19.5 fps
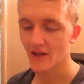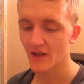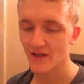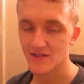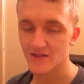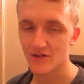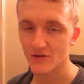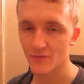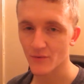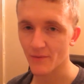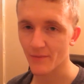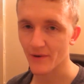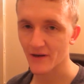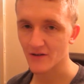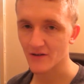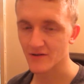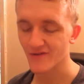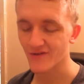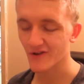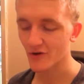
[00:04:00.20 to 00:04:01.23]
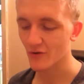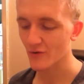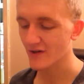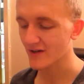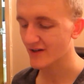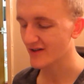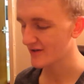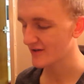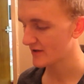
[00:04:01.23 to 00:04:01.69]
I said on the way back, I was feeling
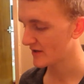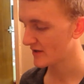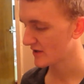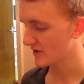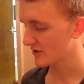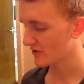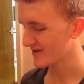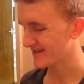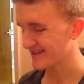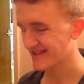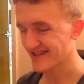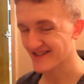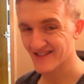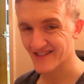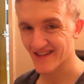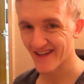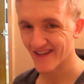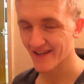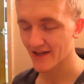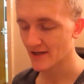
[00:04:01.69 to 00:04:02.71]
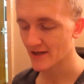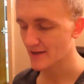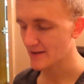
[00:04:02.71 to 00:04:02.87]
quite ill, quite sick.